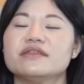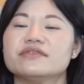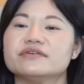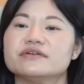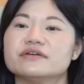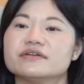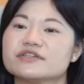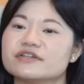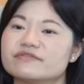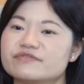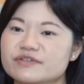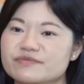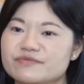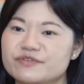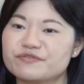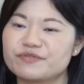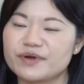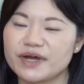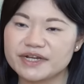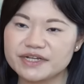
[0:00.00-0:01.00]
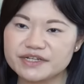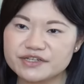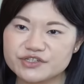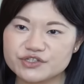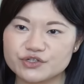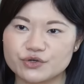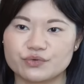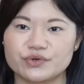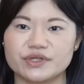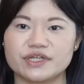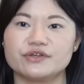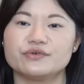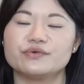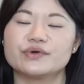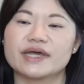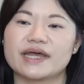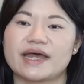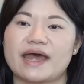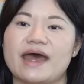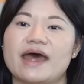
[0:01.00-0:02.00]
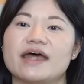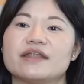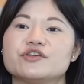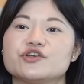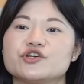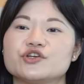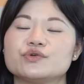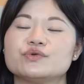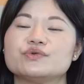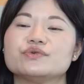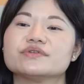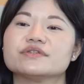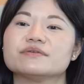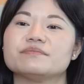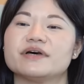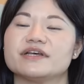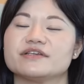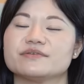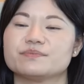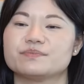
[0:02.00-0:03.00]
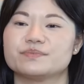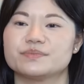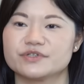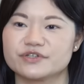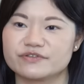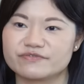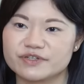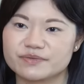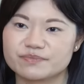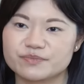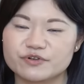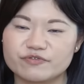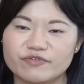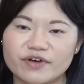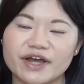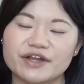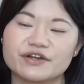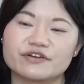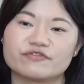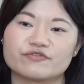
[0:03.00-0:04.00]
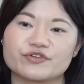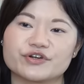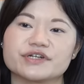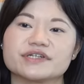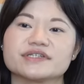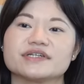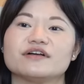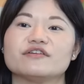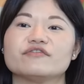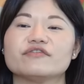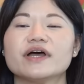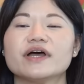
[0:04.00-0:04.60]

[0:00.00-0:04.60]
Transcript: the service providers, so you can choose the best service provider for yourself.